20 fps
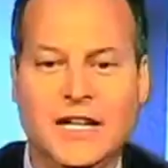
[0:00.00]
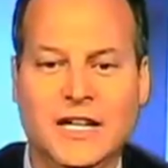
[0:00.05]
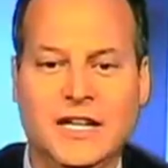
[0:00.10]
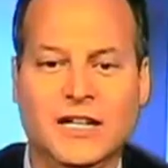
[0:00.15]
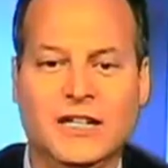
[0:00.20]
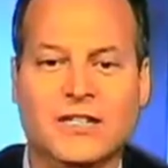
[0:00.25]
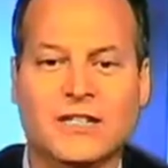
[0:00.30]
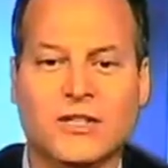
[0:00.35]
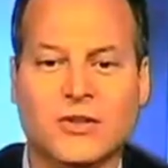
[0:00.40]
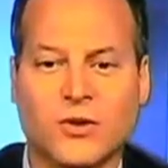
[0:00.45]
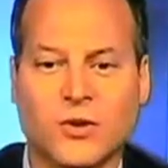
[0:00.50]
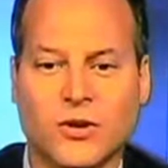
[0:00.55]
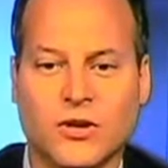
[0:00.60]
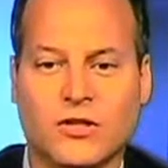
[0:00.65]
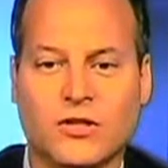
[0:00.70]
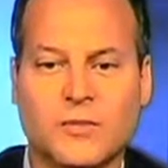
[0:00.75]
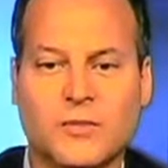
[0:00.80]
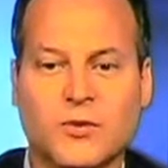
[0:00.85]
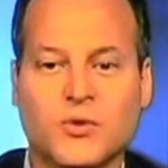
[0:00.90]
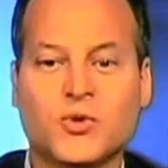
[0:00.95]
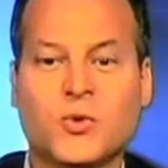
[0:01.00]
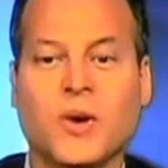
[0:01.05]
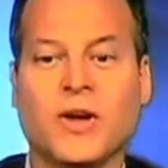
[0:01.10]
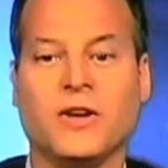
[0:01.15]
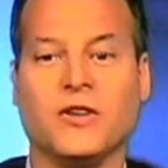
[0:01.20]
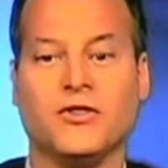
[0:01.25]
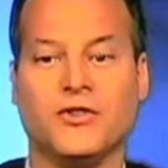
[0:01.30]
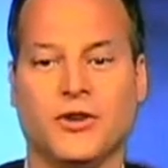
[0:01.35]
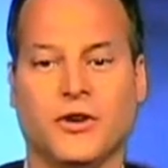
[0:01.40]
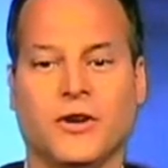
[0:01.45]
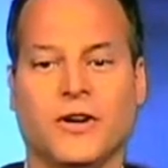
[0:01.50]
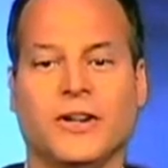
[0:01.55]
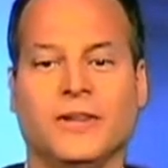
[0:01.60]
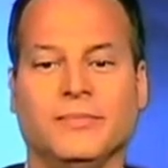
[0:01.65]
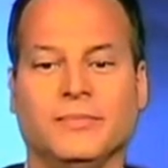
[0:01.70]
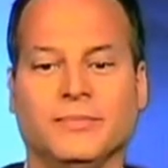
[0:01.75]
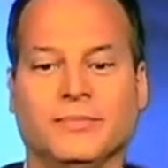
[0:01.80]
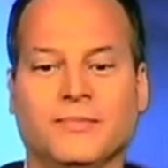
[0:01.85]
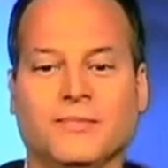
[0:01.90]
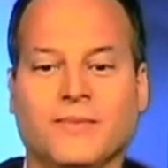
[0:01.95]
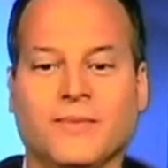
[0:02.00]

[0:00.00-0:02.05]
needs in order to persuade a jury.